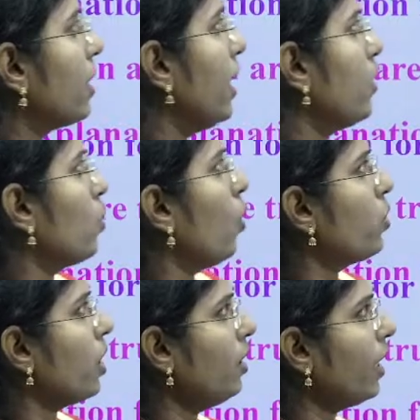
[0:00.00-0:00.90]

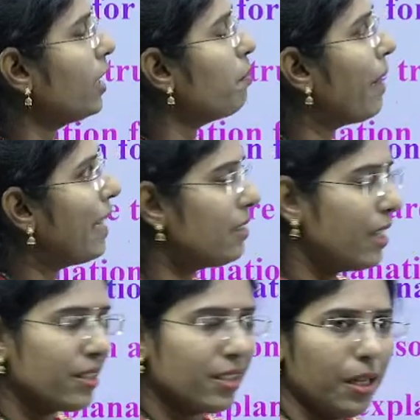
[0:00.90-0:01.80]
estrogen, it
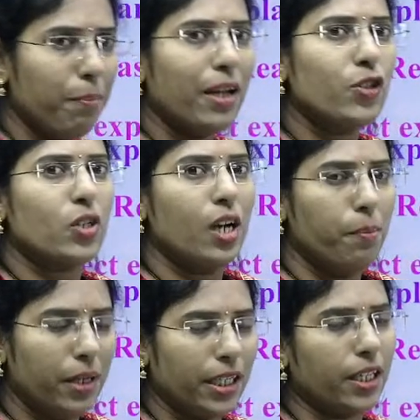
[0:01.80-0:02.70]
maintains the menstrual
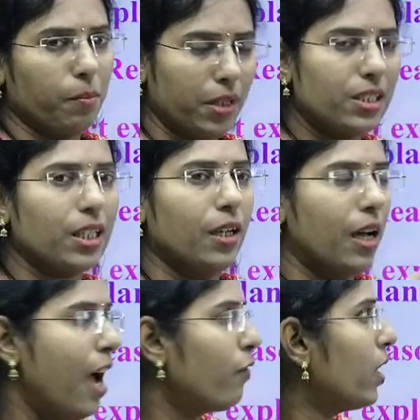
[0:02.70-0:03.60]
bleeding, means
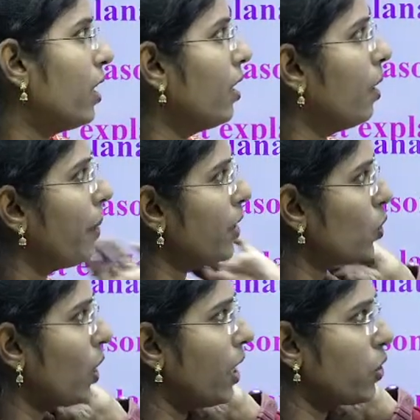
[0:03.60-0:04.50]
after
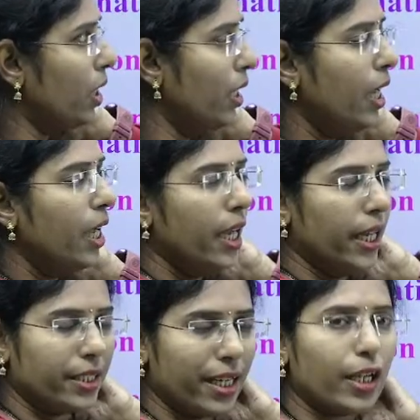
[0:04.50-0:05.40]
menstruation
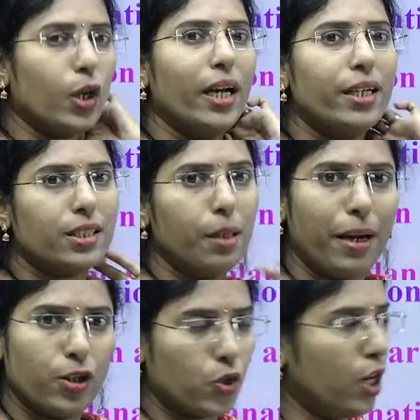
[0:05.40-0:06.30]
it regulates the
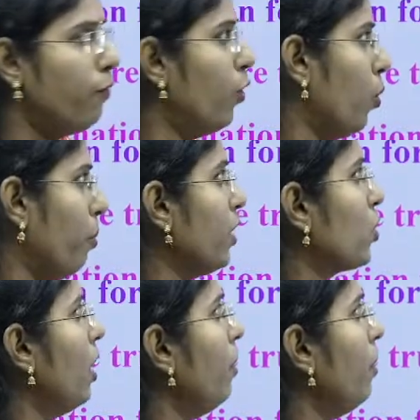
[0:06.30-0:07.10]
menstrual flow, menstrual